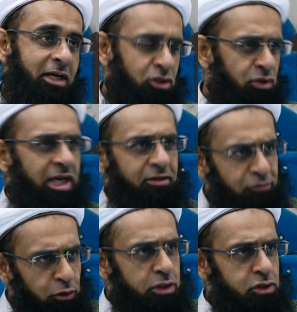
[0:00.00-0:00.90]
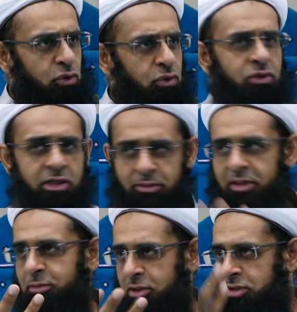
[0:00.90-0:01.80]
To get full sukoon, I
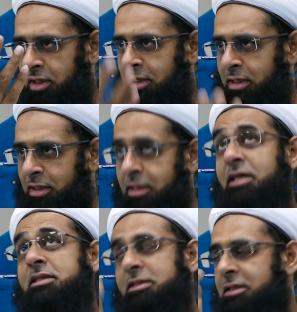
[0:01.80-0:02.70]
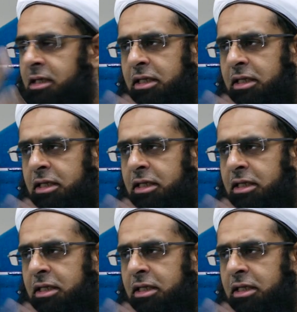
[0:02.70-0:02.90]
mean, mashallah, that's,